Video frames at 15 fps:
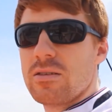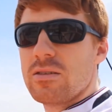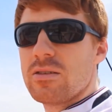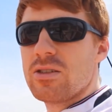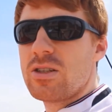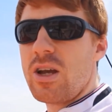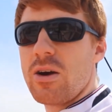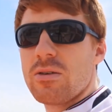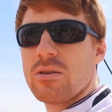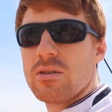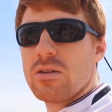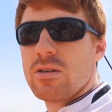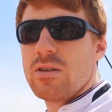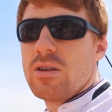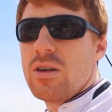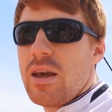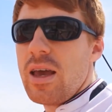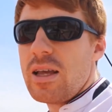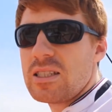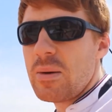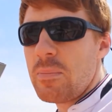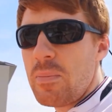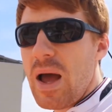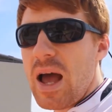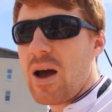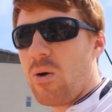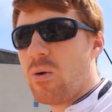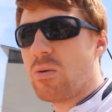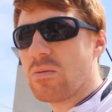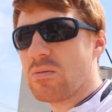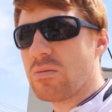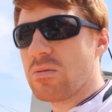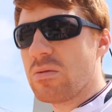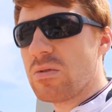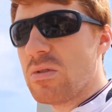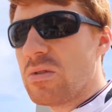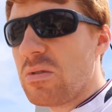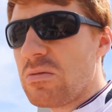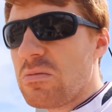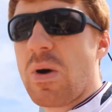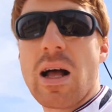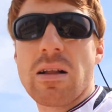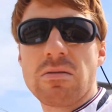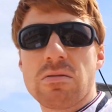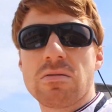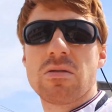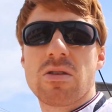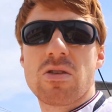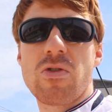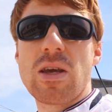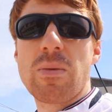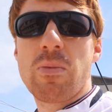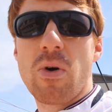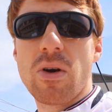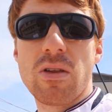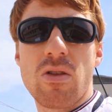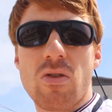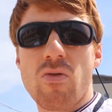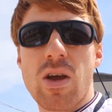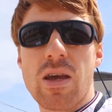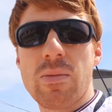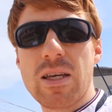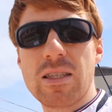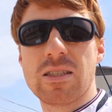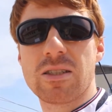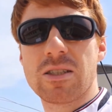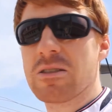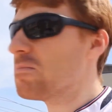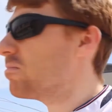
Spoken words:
So it's about, well, 3.3 metres.